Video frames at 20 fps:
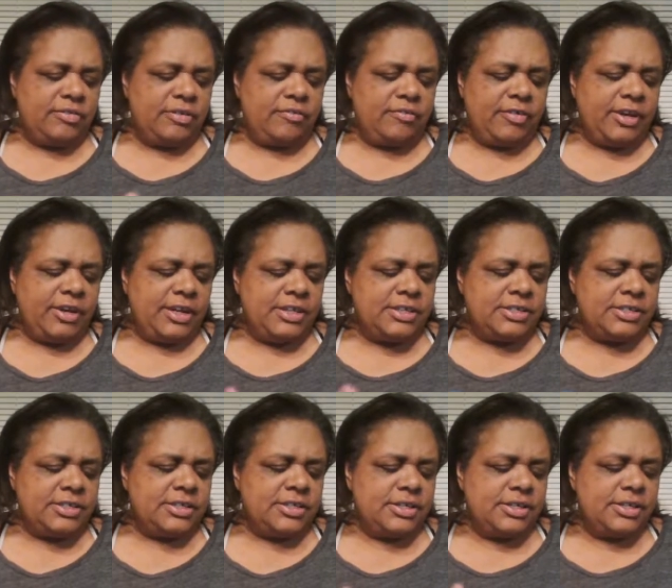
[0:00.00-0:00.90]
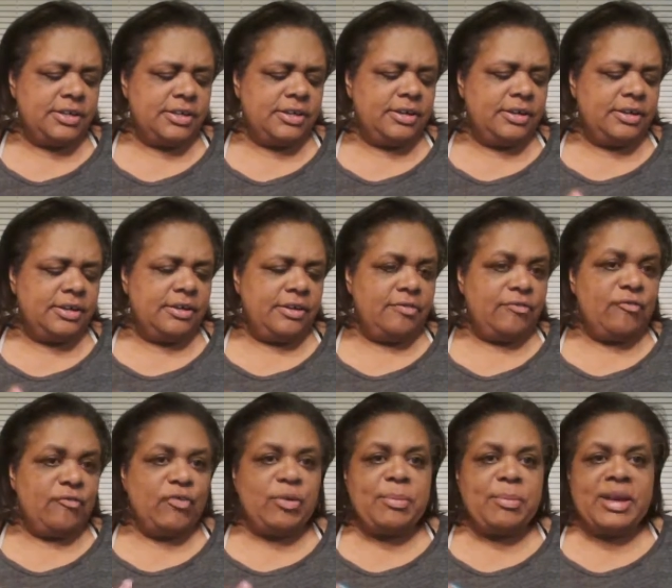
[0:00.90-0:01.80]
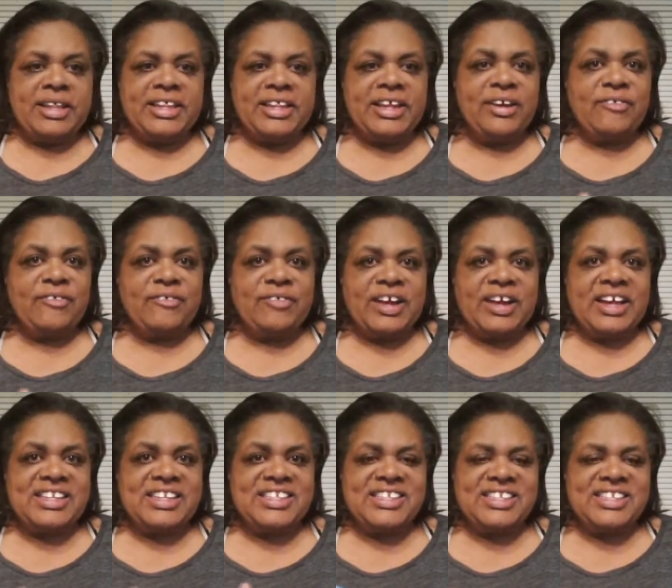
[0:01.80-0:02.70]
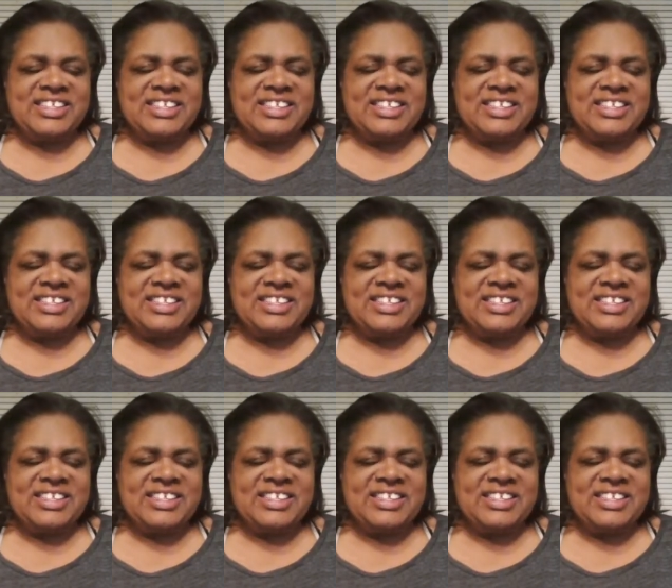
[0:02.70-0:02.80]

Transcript: advice for my Leo friends.